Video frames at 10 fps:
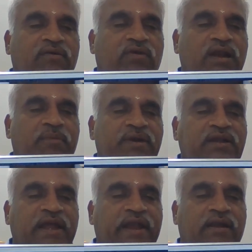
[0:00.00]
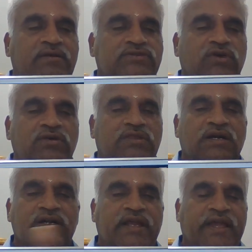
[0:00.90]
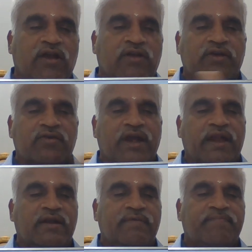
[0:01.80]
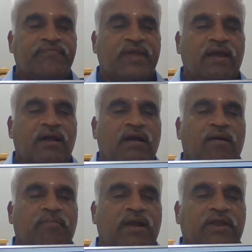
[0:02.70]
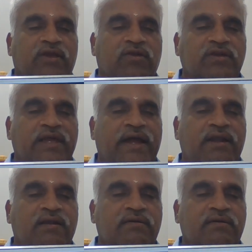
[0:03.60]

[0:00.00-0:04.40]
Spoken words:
whatever 10, so 30 kilonewton. But you know that,